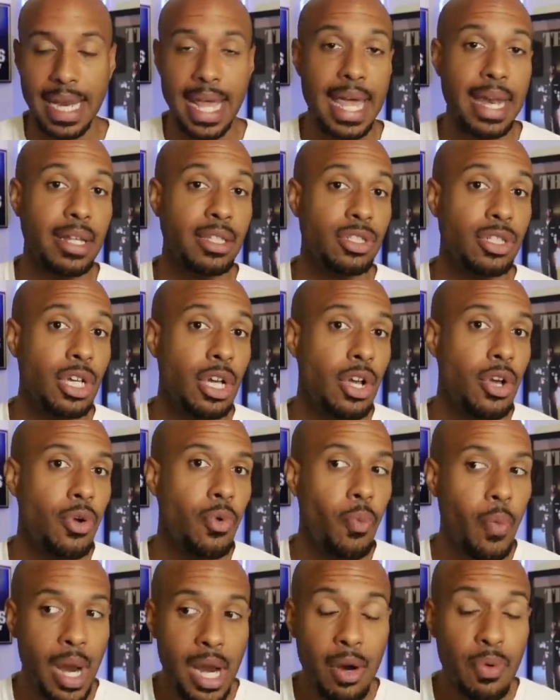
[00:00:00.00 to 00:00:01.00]
and it's
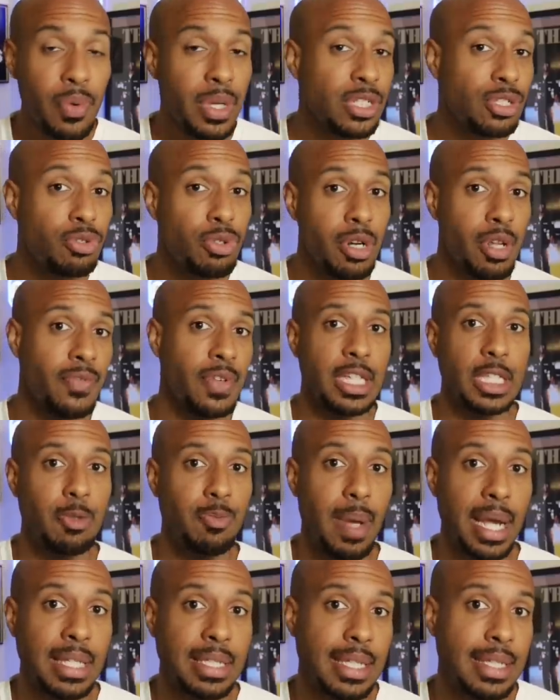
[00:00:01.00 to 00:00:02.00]
where we sort of
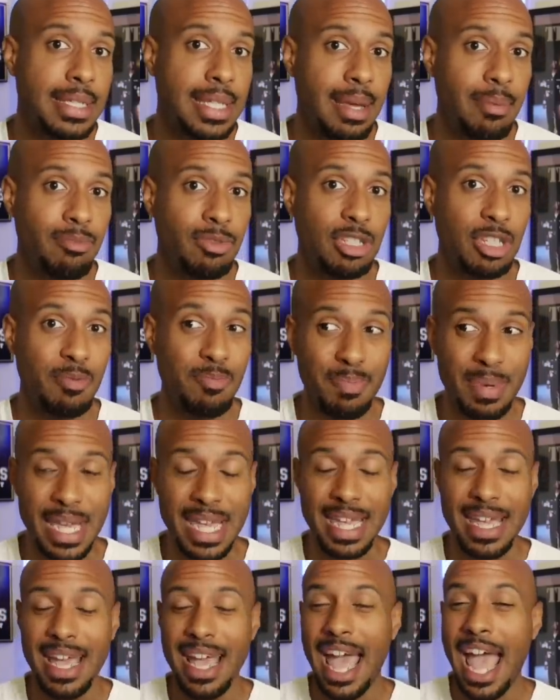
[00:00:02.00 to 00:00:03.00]
expected them to
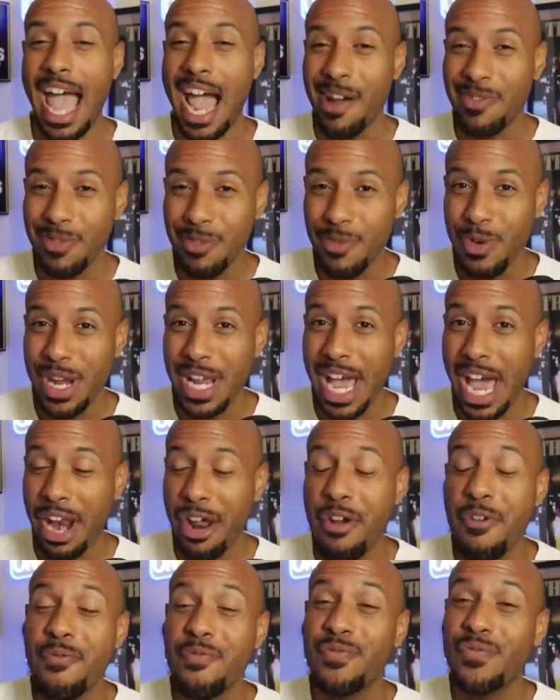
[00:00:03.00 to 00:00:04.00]
be after we got
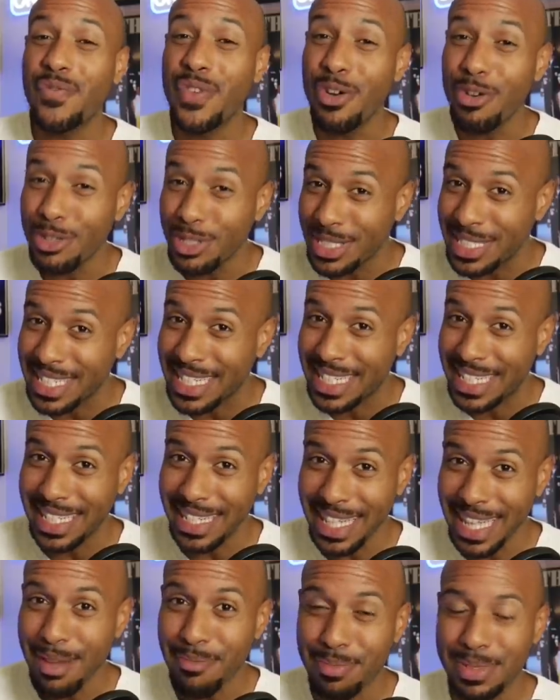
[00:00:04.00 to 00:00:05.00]
our first
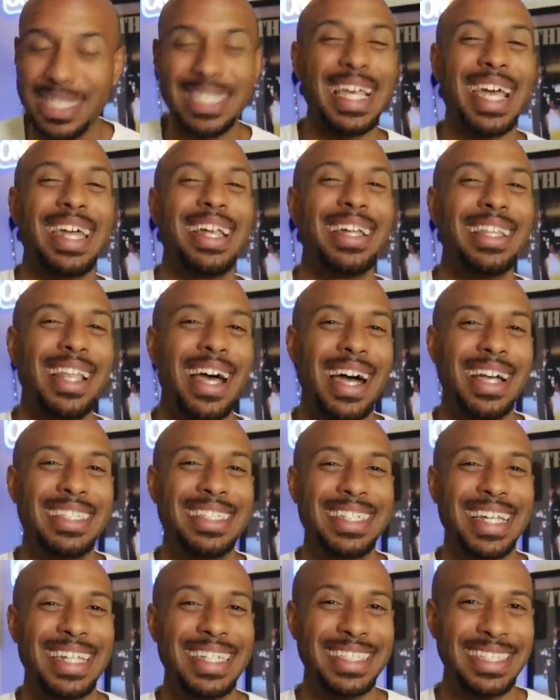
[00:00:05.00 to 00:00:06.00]
glimpse at
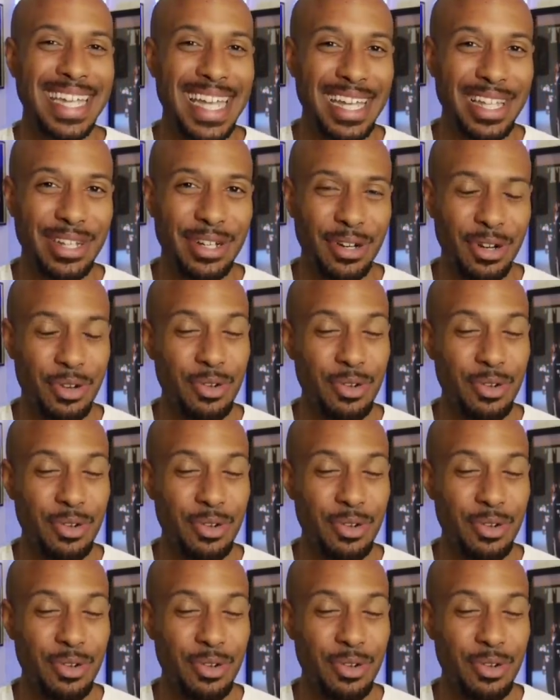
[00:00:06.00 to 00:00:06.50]
Alontae Taylor,